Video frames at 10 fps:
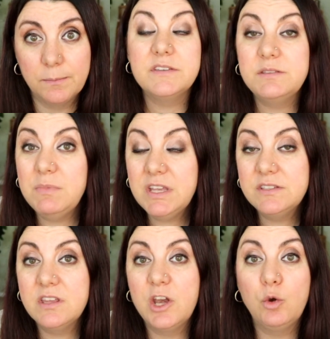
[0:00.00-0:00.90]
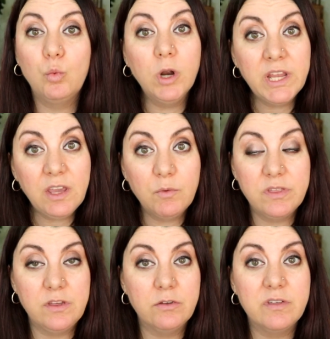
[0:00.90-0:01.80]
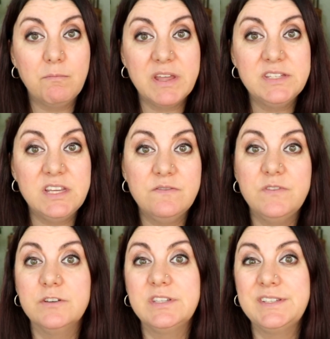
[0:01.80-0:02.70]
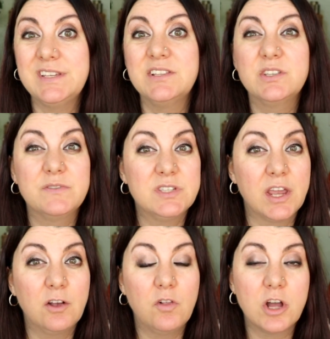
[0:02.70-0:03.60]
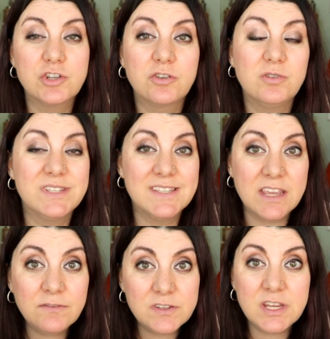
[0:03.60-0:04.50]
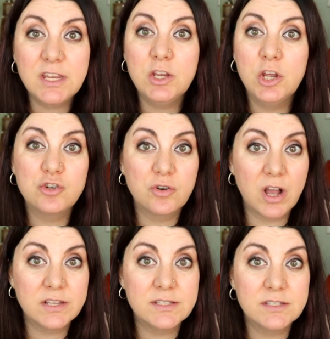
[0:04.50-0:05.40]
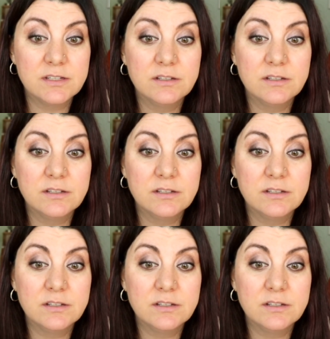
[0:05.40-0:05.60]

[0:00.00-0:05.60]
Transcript: This means that in working with you, the mentee feels a sense of psychological safety, trust,